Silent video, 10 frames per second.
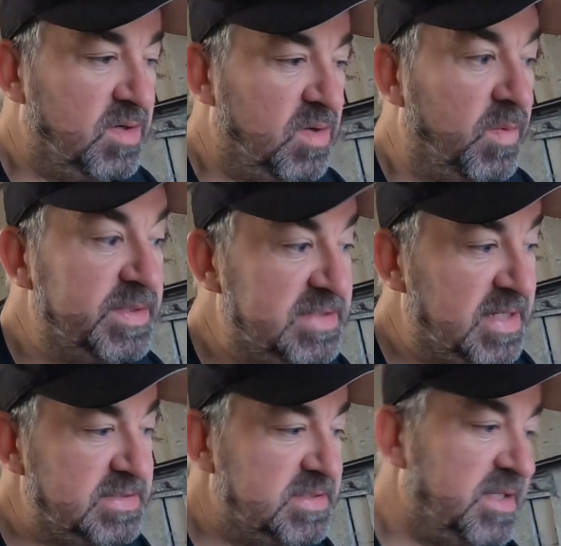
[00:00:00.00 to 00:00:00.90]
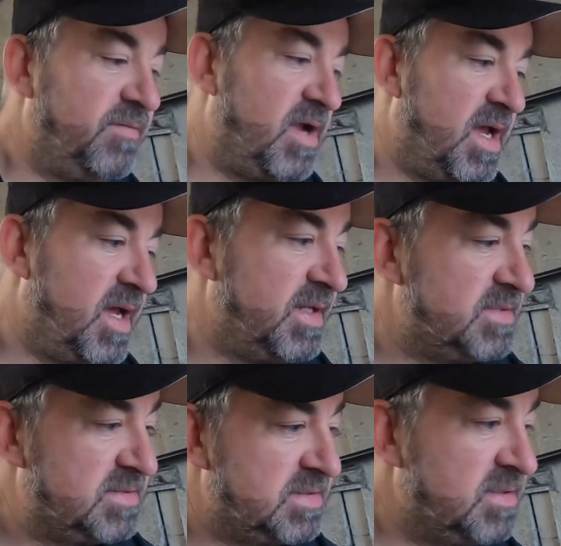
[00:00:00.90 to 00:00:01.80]
low intensity
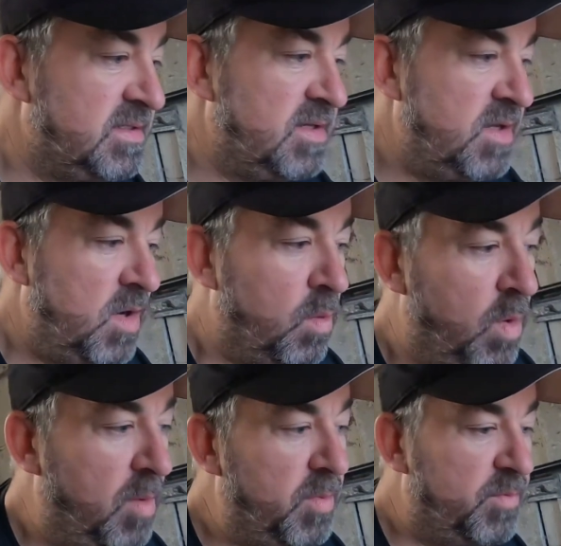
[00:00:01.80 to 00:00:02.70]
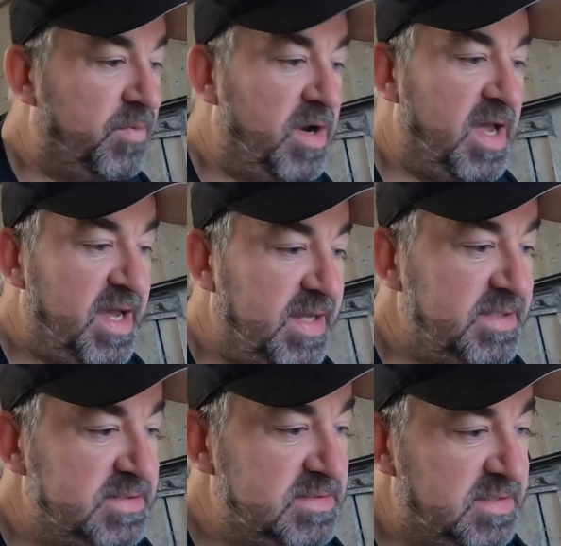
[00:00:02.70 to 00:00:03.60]
rides, warm up
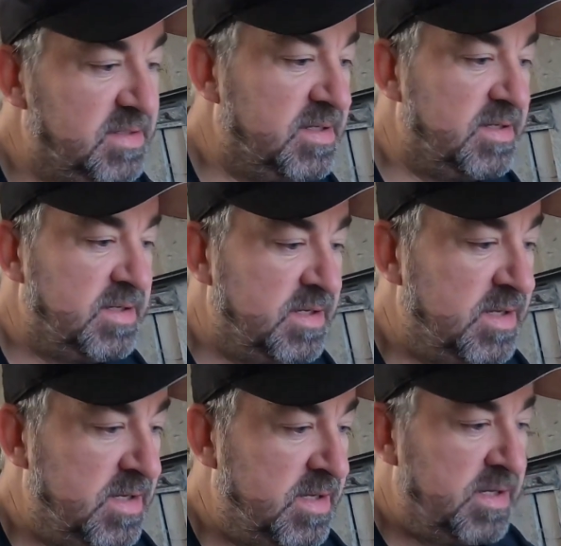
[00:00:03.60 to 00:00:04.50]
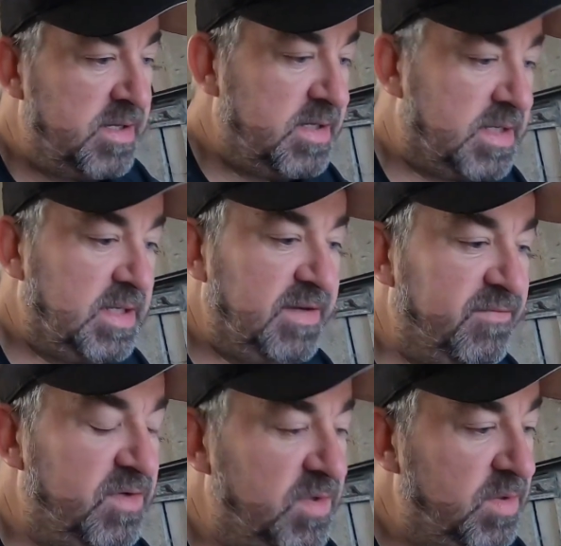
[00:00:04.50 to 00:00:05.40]
rides. You can
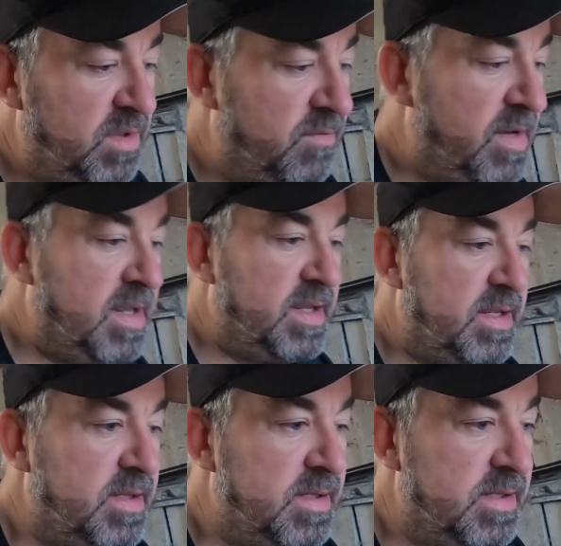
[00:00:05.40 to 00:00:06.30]
even do your